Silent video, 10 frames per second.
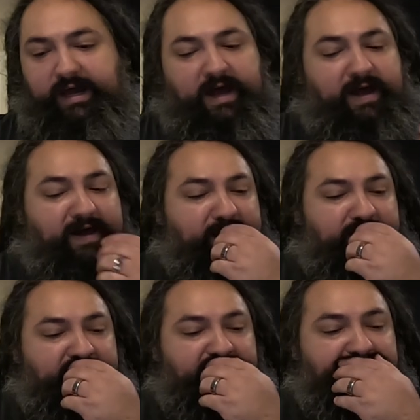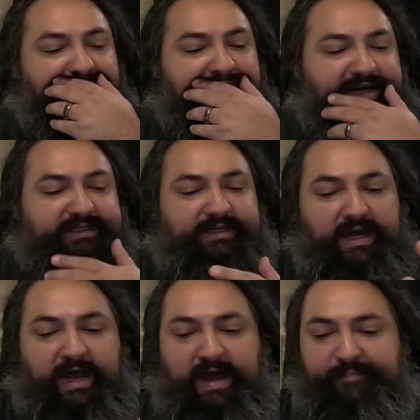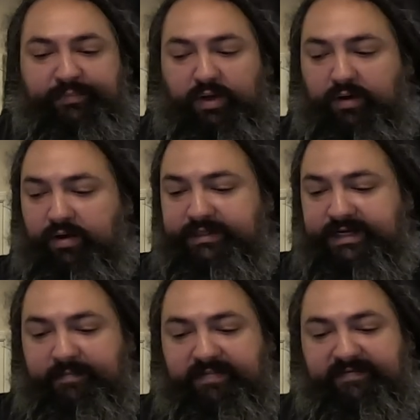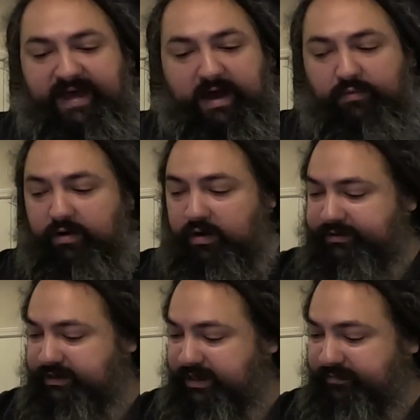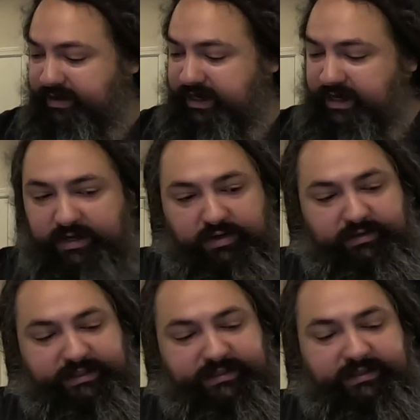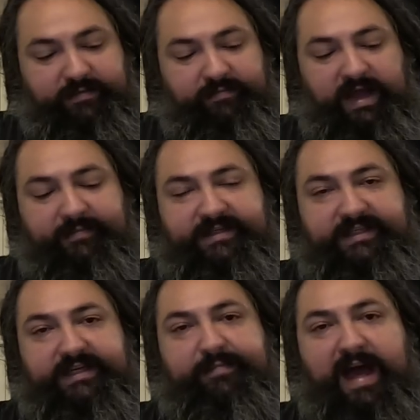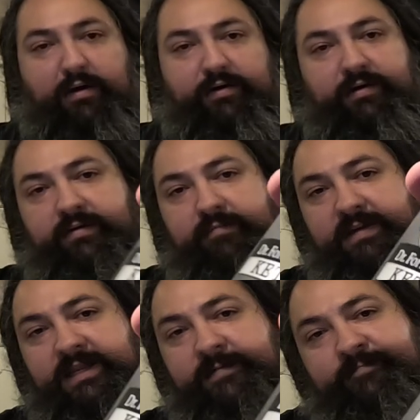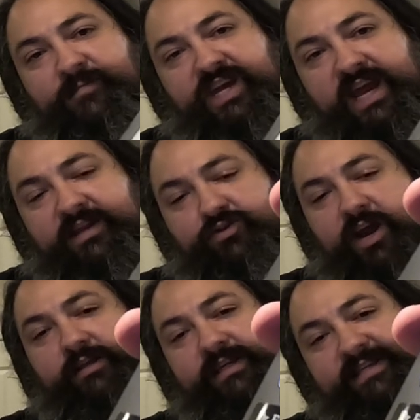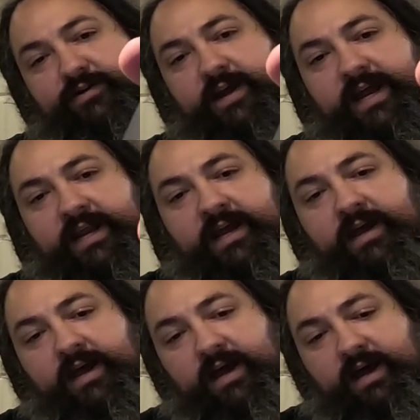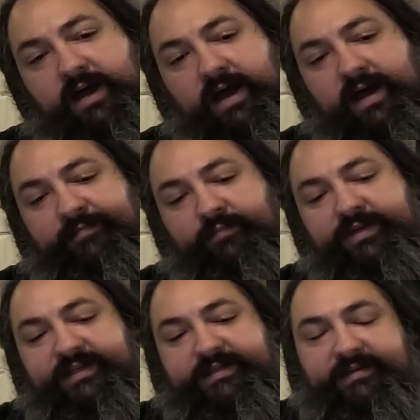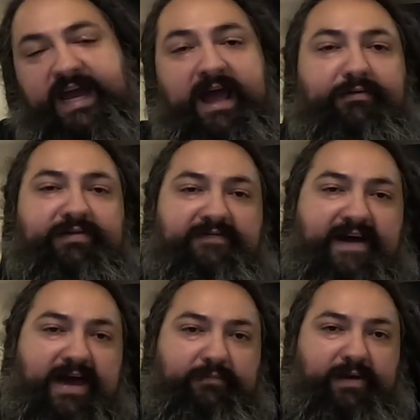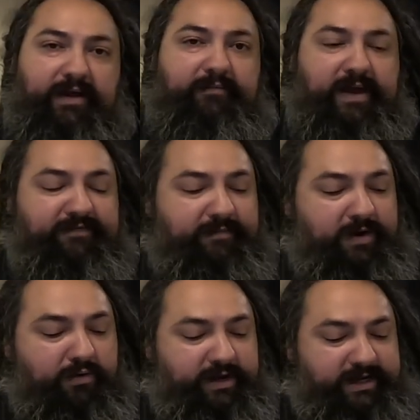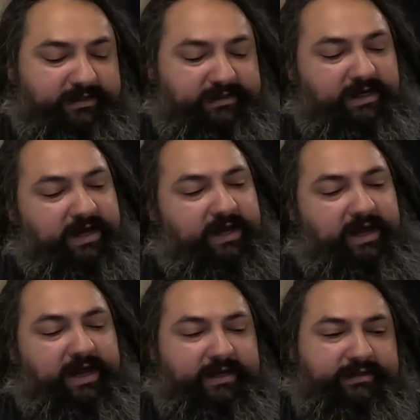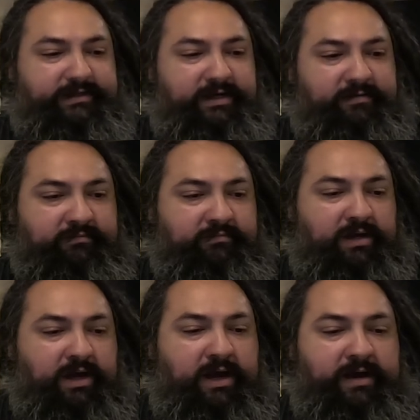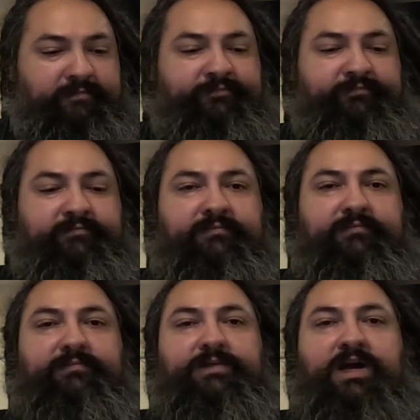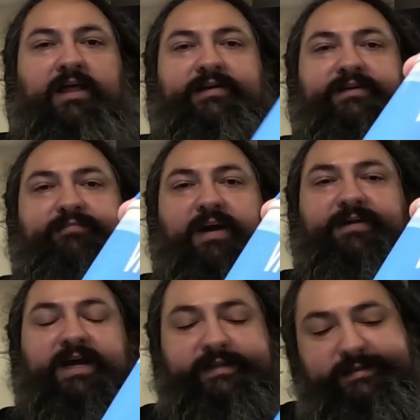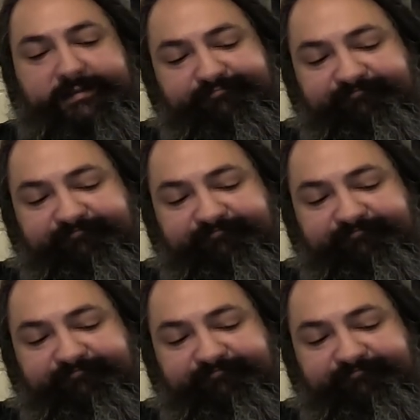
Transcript: On top of that, we're also going to be using some MCT powder, medium chain triglyceride, which is a healthy fat made from coconuts, and some collagen peptides.